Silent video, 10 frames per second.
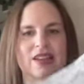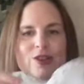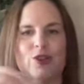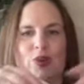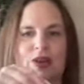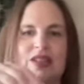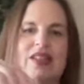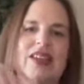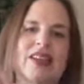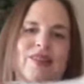it's short
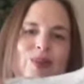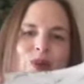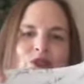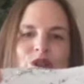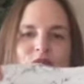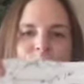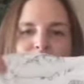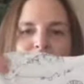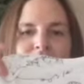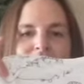sleeve, which is
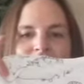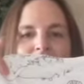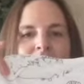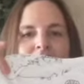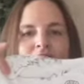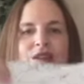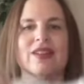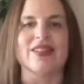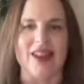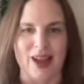perfect for the
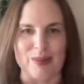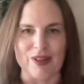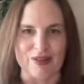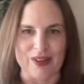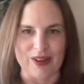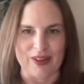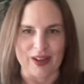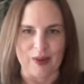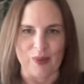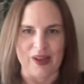time of year
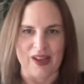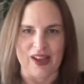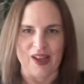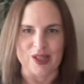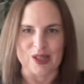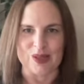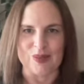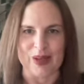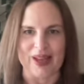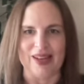that we
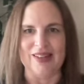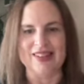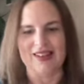anticipate